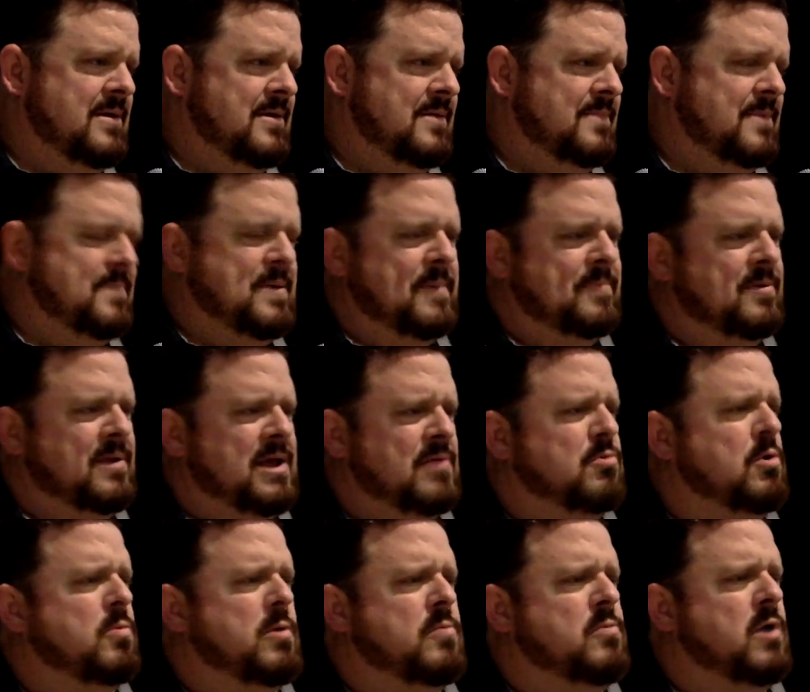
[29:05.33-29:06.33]
But people are like,
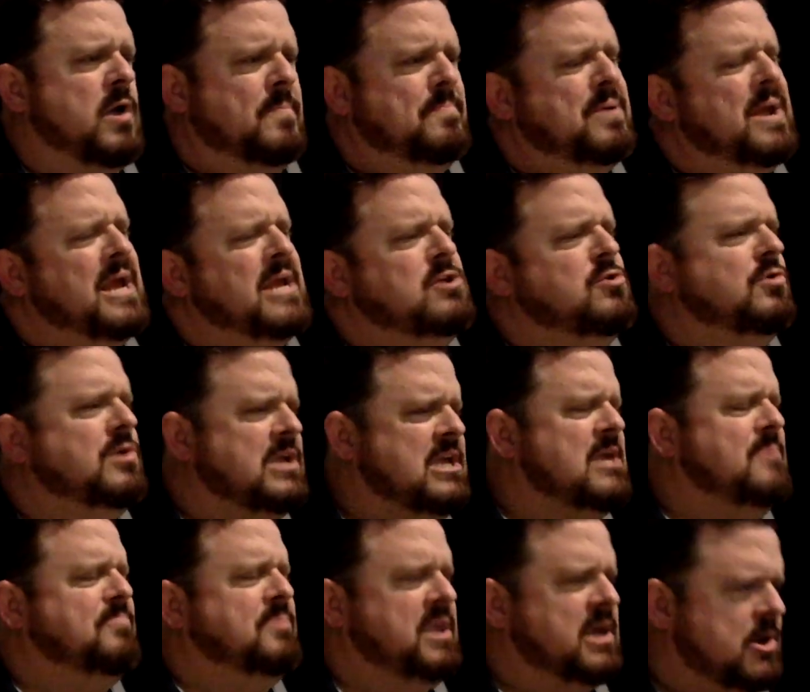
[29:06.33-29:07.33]
well, we want to pay you to
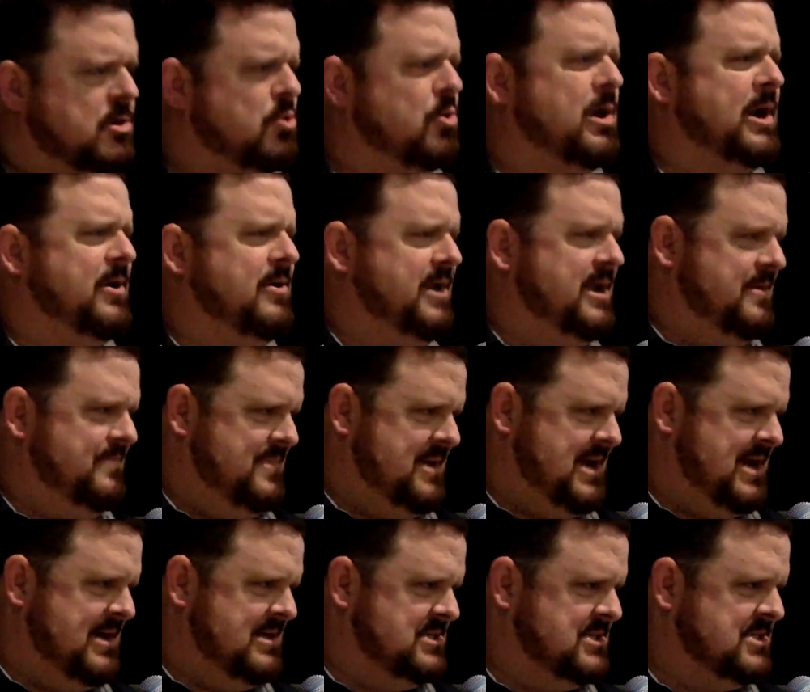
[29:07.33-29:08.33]
keep the aquarium
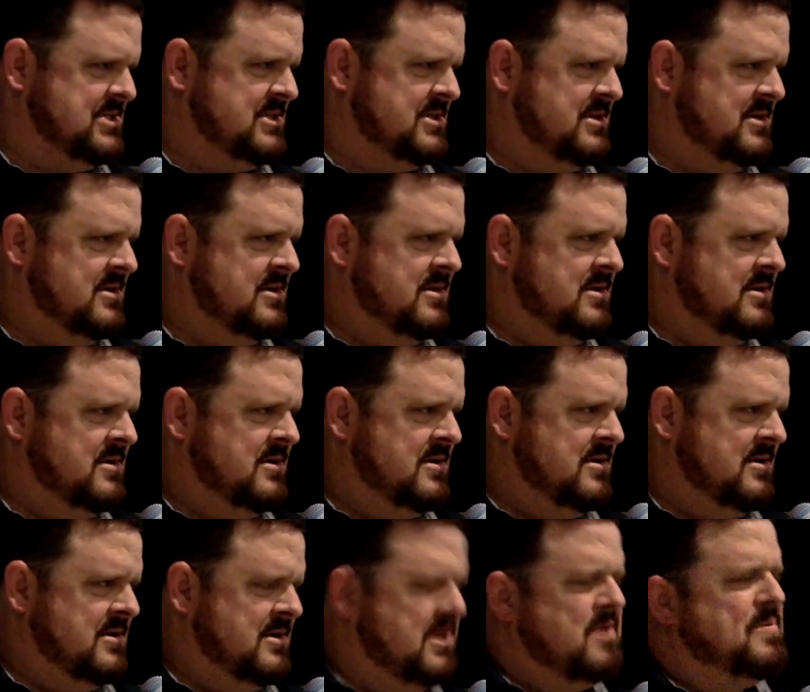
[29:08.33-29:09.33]
nice.
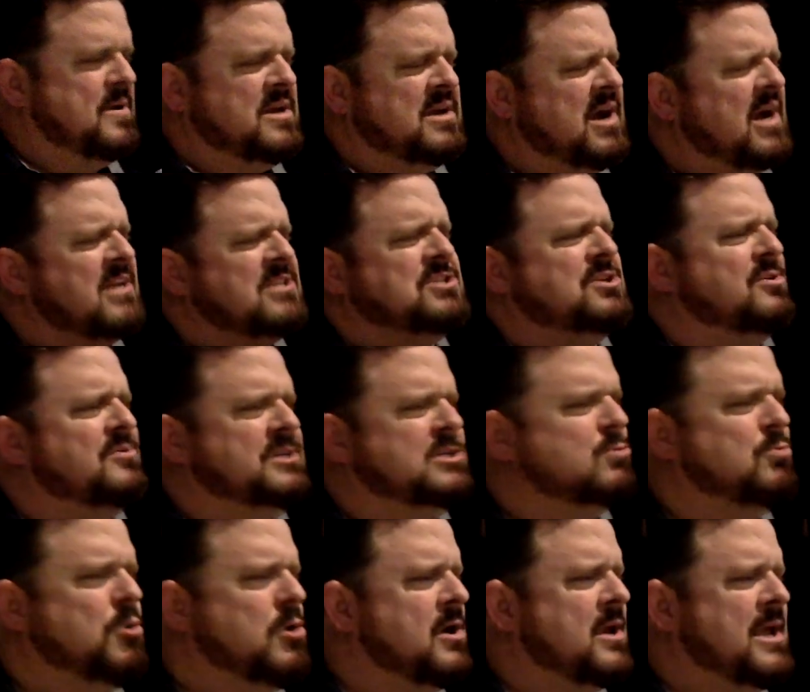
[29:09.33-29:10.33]
No, but God's always
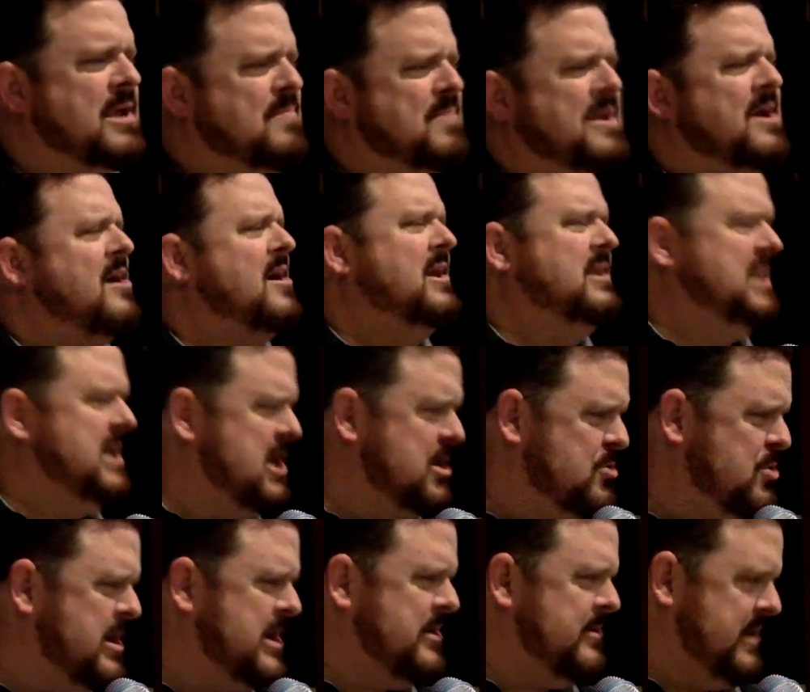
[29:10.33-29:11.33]
working beyond the
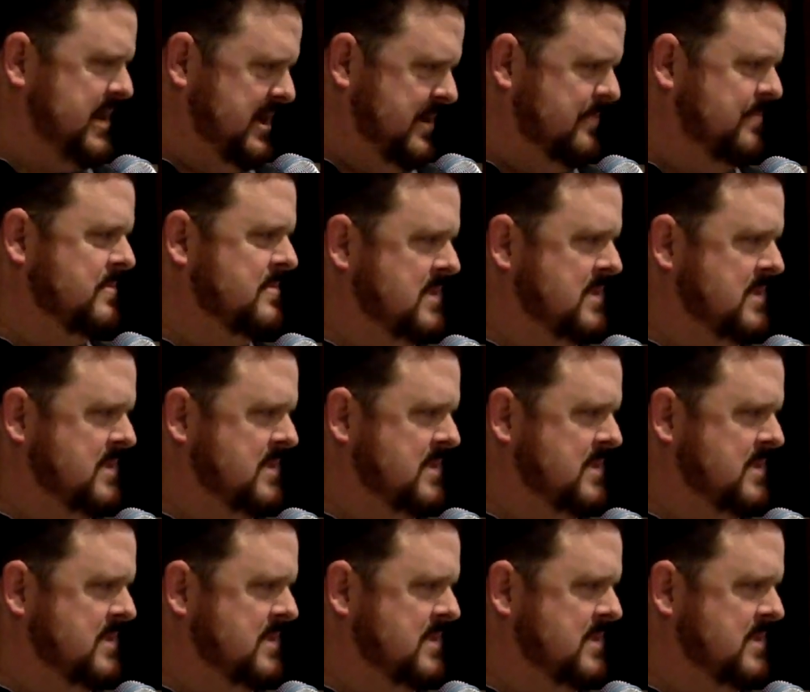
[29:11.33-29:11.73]
aquarium.